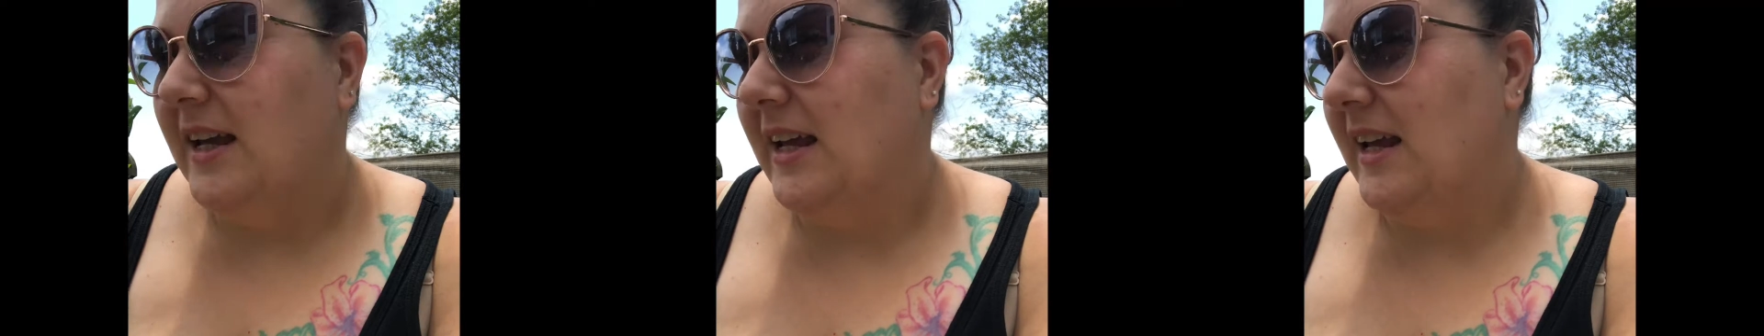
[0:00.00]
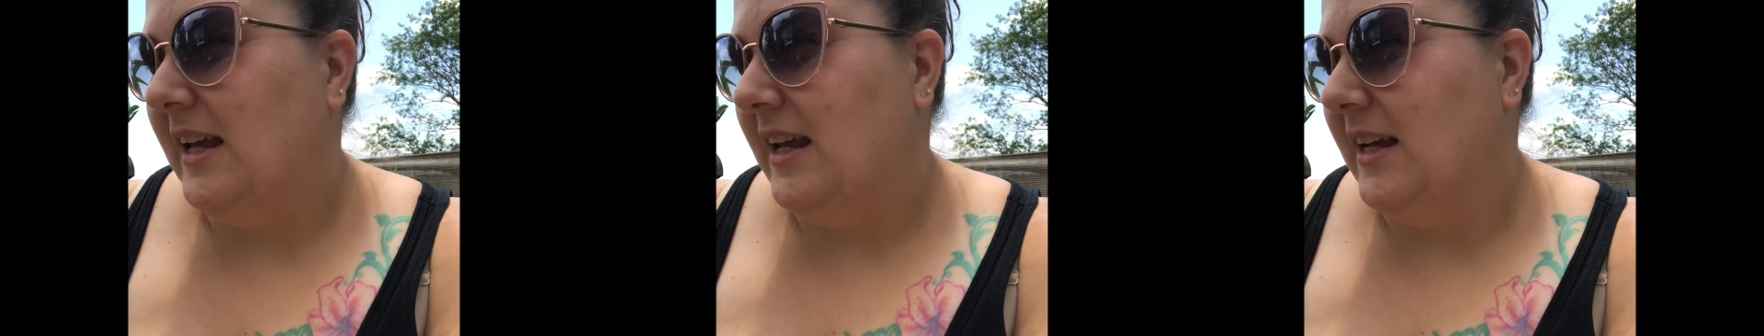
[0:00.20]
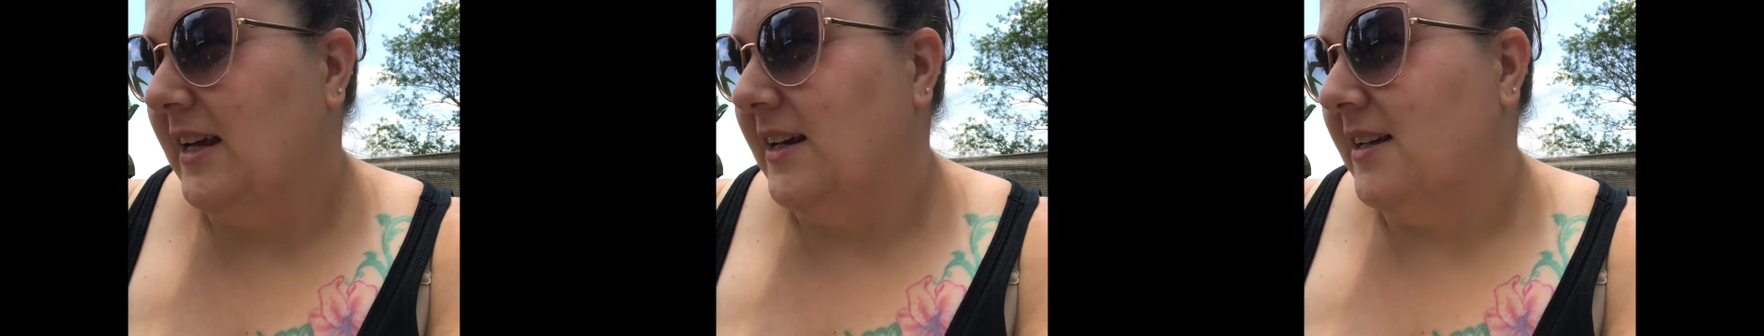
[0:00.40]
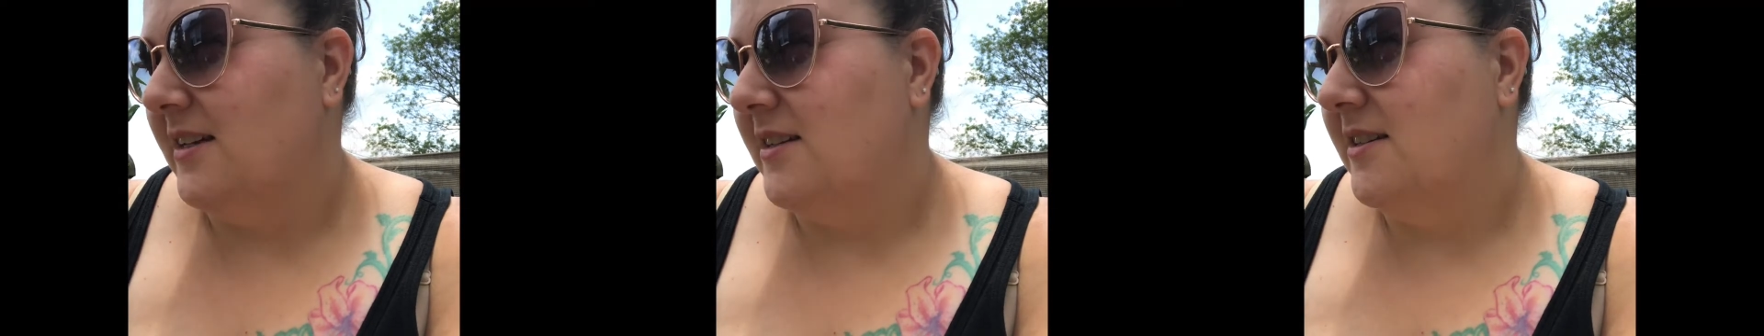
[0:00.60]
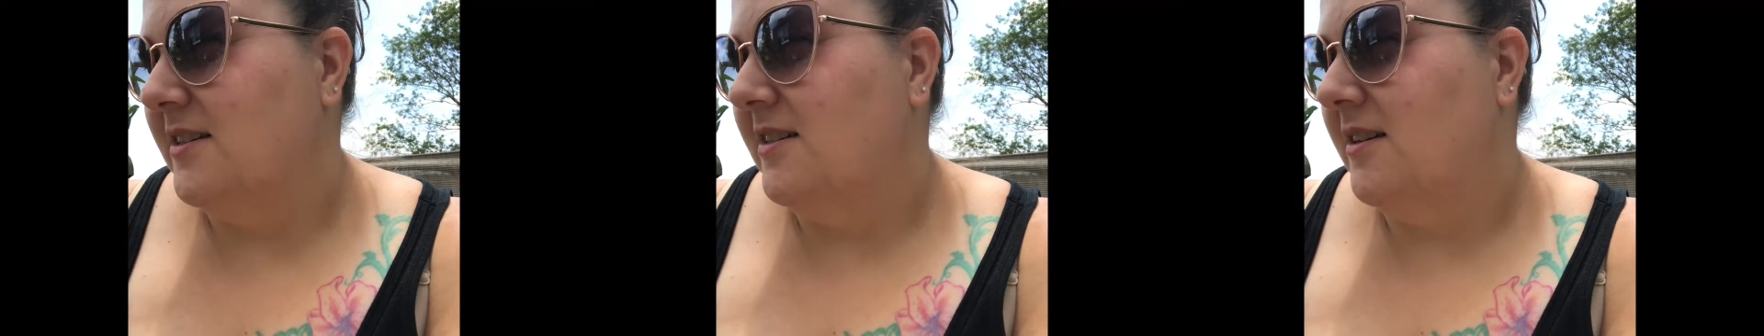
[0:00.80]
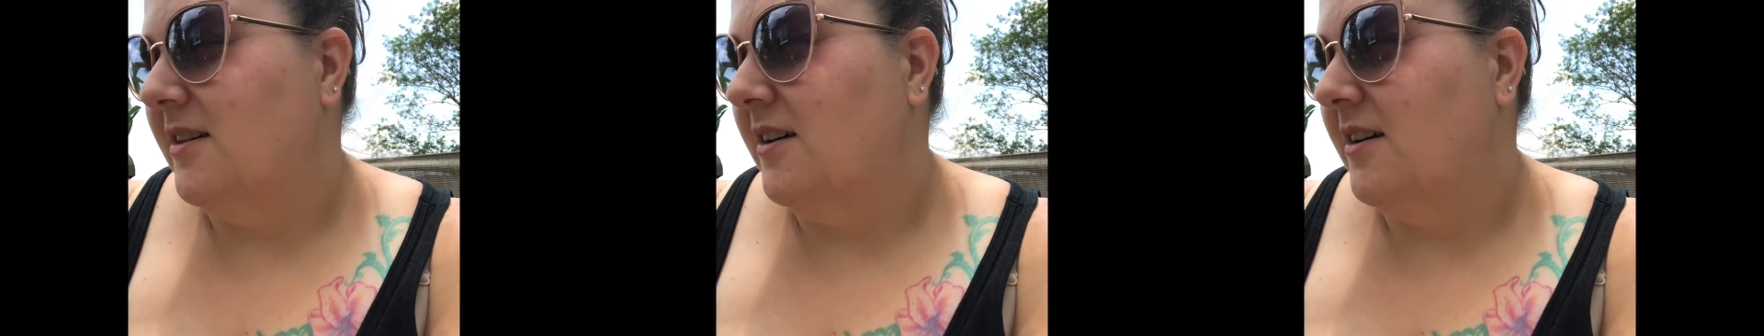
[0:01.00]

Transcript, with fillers: and